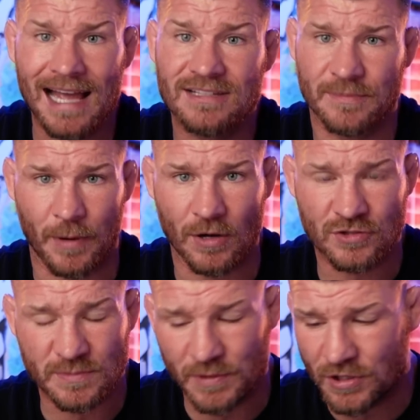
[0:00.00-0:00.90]
of
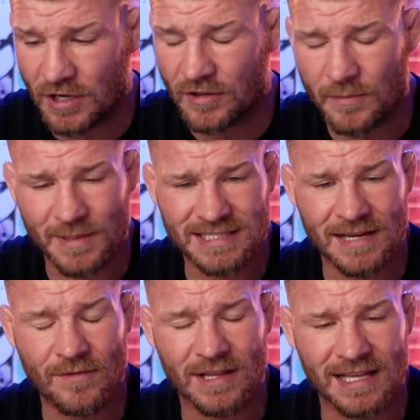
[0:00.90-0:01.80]
boxers, but none of them
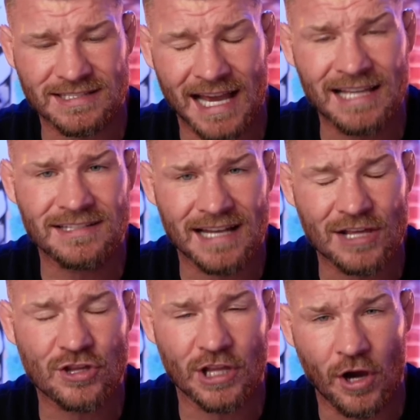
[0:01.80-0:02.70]
materialized. Tyson
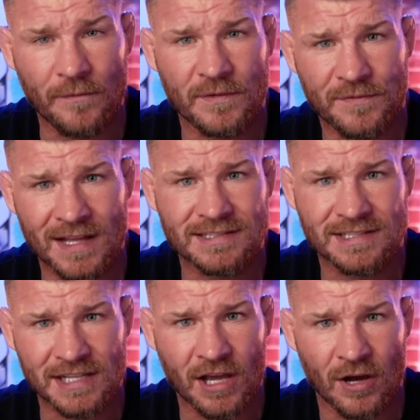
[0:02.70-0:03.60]
actually offered
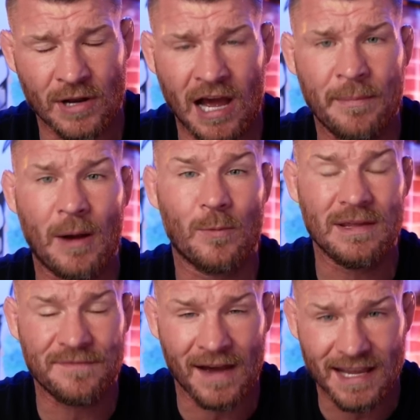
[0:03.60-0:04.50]
Francis Ngannou, "How about we
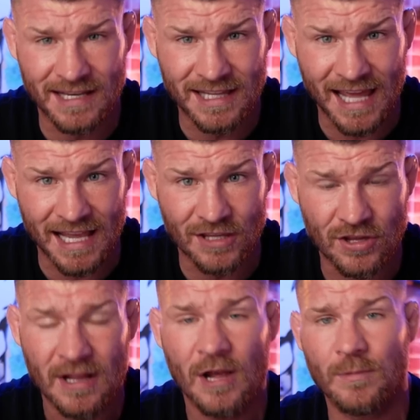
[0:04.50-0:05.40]
fight in a cage
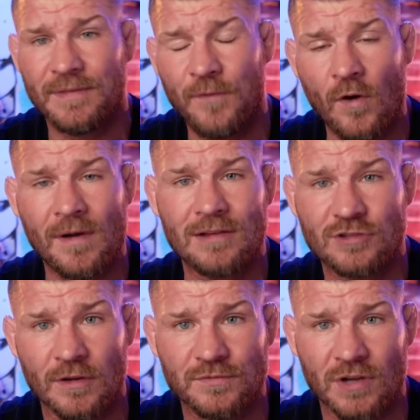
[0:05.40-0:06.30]
with four ounce
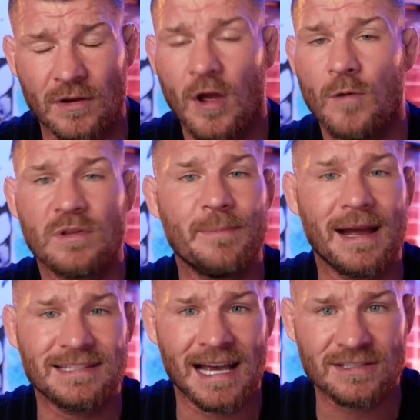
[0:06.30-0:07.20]
gloves on with
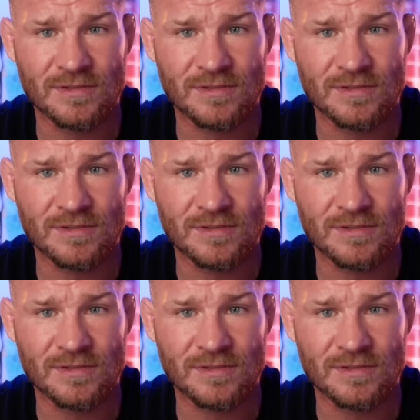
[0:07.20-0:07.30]
Mike Tyson